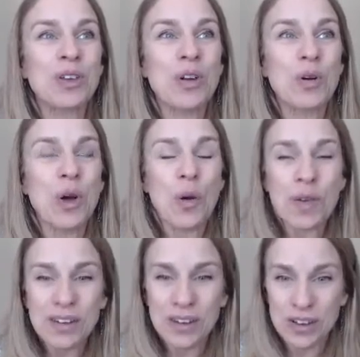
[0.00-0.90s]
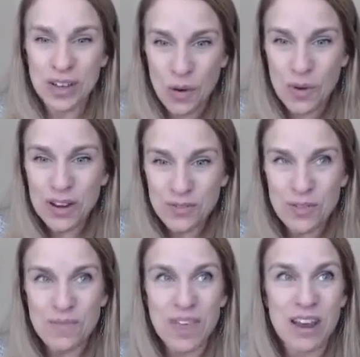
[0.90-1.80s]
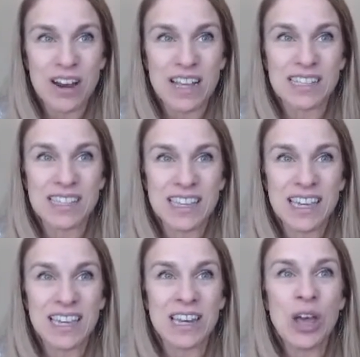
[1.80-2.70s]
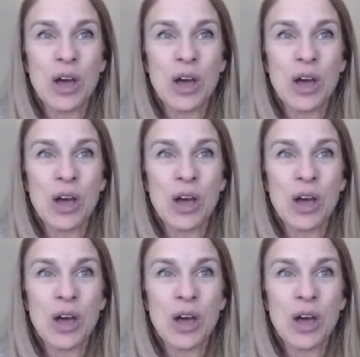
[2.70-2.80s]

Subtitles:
going from there and seeing,